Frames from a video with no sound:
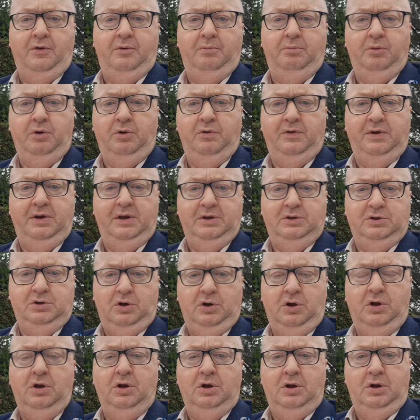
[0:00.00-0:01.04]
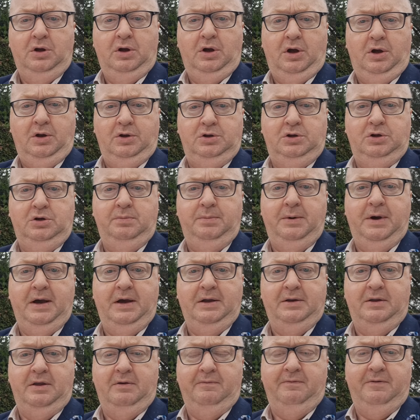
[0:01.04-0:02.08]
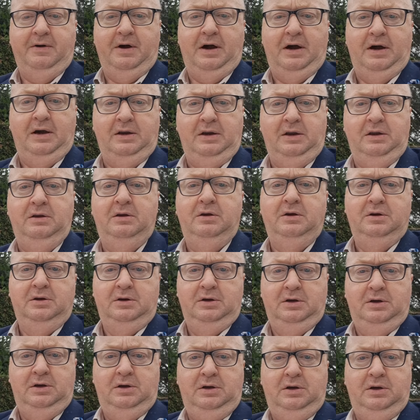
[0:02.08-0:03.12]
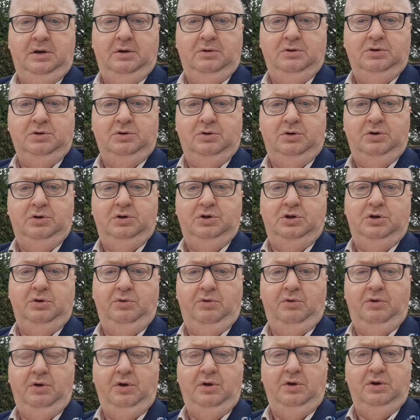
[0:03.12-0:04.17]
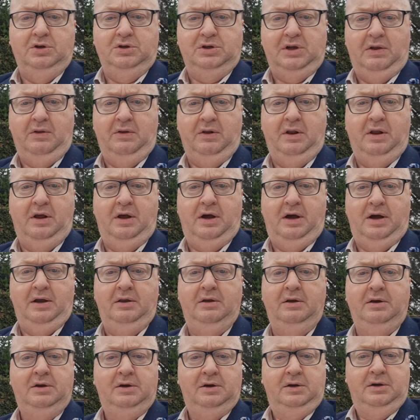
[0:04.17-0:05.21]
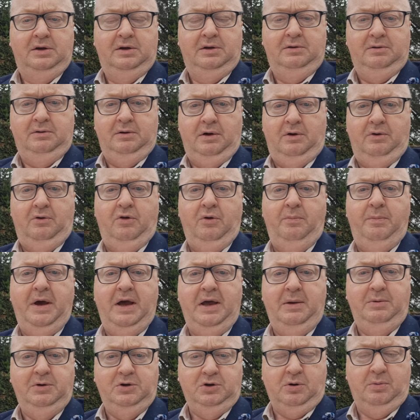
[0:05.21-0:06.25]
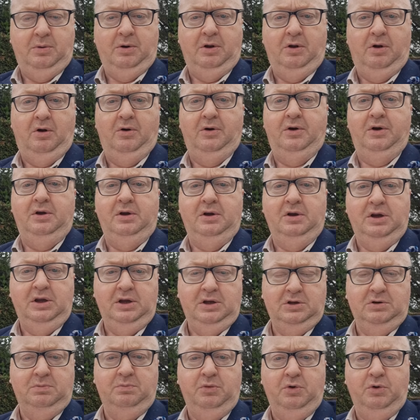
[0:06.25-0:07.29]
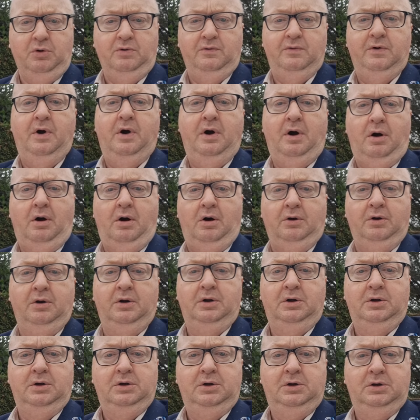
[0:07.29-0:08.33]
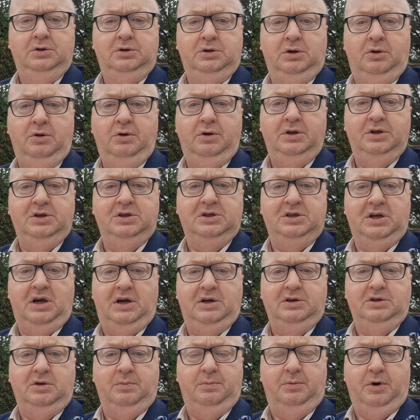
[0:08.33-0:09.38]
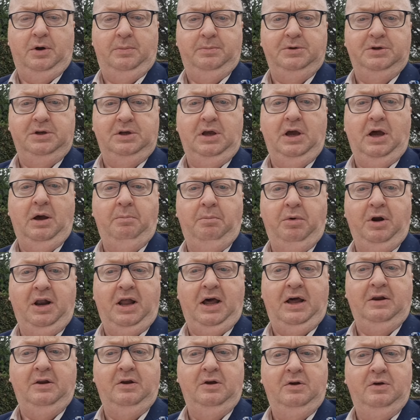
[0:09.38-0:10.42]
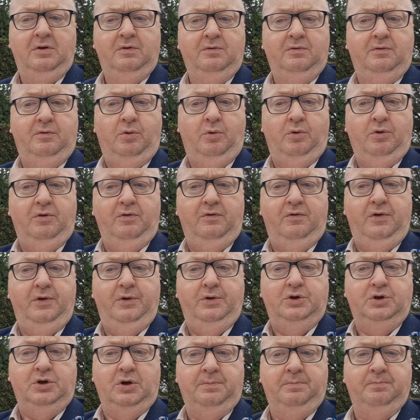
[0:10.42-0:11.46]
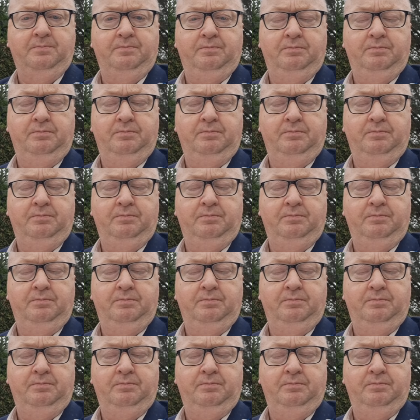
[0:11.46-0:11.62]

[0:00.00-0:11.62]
than moving into a 2-bed, then finding, you know, sort of 2-3 years down the line another baby's gone along and you need to move on. So look at the size of the property and plan for the future.